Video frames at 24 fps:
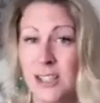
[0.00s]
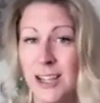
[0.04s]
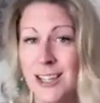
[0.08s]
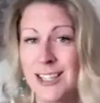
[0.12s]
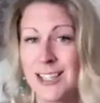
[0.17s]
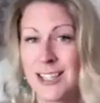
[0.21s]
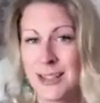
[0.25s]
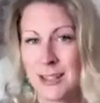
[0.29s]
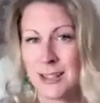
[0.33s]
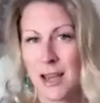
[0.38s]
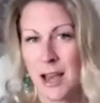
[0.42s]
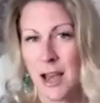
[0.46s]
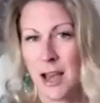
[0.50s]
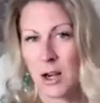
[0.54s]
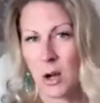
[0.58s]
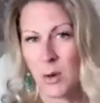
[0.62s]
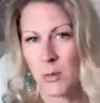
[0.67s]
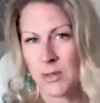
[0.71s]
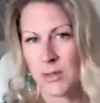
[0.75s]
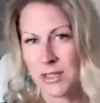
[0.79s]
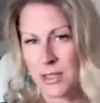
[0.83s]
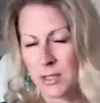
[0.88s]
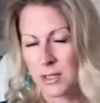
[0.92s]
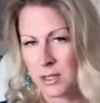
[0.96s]
I did that, and I
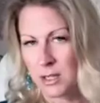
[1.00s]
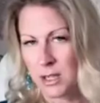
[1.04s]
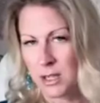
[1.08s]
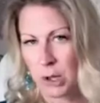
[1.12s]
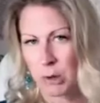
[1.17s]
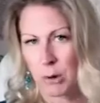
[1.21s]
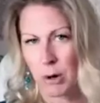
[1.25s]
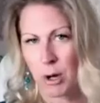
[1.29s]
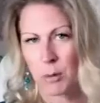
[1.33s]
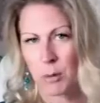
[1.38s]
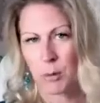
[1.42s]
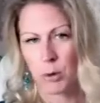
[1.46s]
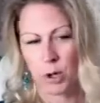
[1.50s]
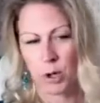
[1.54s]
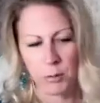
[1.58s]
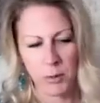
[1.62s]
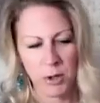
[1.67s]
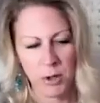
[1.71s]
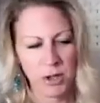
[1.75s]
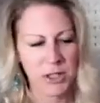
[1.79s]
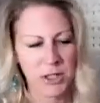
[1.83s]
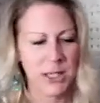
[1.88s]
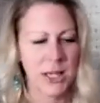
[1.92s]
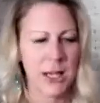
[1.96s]
was in an incredible
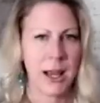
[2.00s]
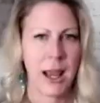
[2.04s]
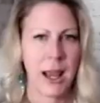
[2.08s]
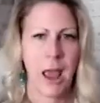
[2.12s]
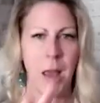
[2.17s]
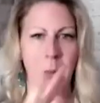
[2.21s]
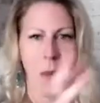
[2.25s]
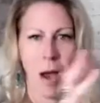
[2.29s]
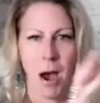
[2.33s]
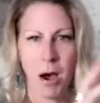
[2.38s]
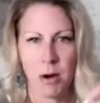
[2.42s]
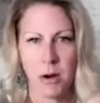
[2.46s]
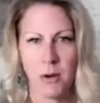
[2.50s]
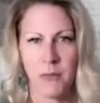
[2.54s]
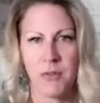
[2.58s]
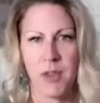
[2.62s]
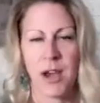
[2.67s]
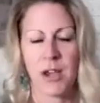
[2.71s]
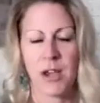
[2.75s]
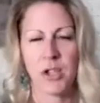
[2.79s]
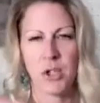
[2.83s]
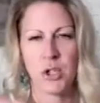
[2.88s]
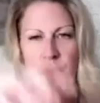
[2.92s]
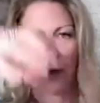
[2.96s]
community and came out of
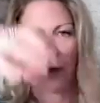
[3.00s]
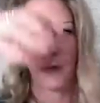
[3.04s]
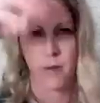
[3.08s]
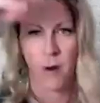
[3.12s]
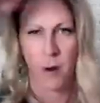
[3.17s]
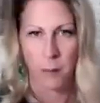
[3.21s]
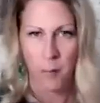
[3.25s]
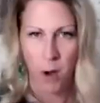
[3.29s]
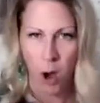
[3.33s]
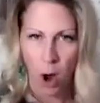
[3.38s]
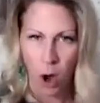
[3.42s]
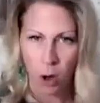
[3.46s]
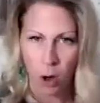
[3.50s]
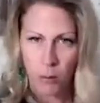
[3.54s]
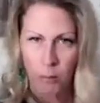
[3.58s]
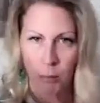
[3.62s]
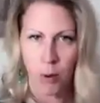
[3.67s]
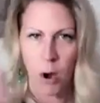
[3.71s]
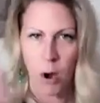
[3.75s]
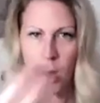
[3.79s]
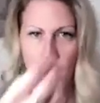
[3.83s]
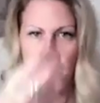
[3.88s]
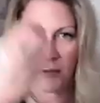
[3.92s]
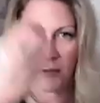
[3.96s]
that to find my own
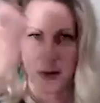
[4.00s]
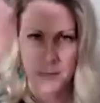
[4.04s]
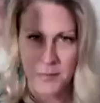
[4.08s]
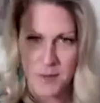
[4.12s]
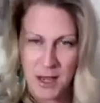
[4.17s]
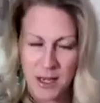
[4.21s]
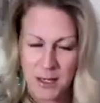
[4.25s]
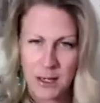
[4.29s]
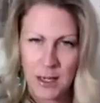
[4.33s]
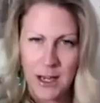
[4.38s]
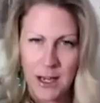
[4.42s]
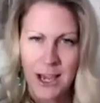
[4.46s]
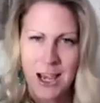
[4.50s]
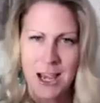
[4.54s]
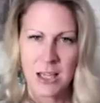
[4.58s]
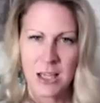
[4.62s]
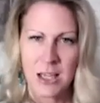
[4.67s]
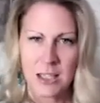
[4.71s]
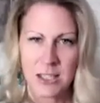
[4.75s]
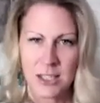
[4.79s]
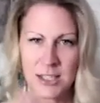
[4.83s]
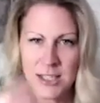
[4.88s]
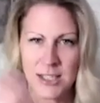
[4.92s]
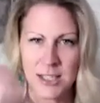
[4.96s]
path, and then
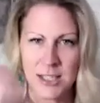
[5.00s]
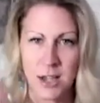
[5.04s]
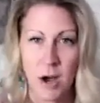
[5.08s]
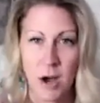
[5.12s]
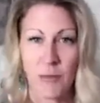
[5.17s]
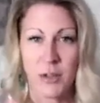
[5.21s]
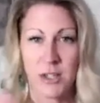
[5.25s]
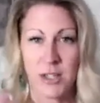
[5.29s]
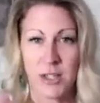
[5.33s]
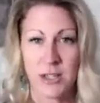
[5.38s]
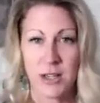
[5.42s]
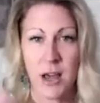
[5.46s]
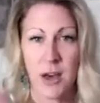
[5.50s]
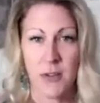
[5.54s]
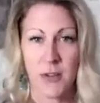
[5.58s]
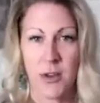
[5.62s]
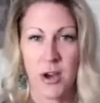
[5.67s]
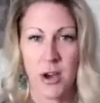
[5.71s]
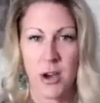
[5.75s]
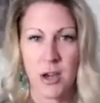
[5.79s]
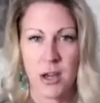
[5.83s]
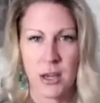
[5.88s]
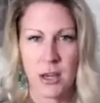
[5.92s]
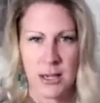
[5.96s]
discovered
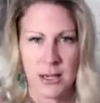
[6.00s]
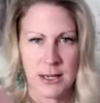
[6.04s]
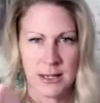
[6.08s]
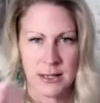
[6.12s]
another